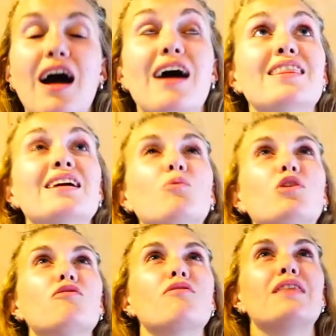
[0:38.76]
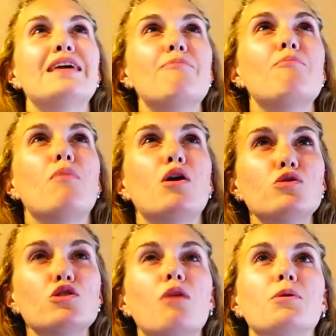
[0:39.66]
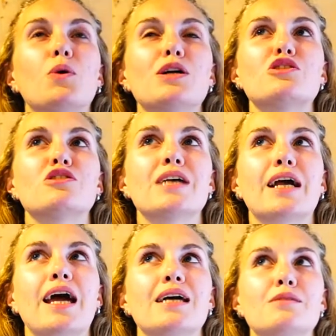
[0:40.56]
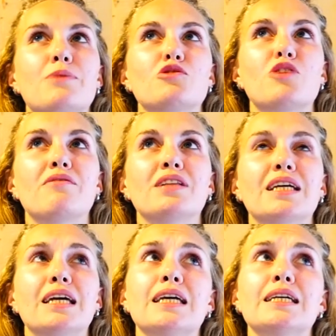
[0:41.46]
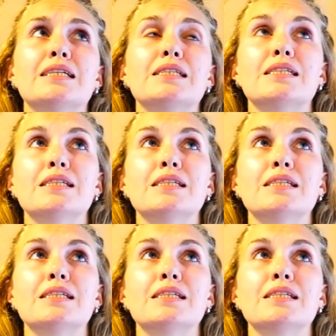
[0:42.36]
I think one of the most common questions I get asked about travelling is,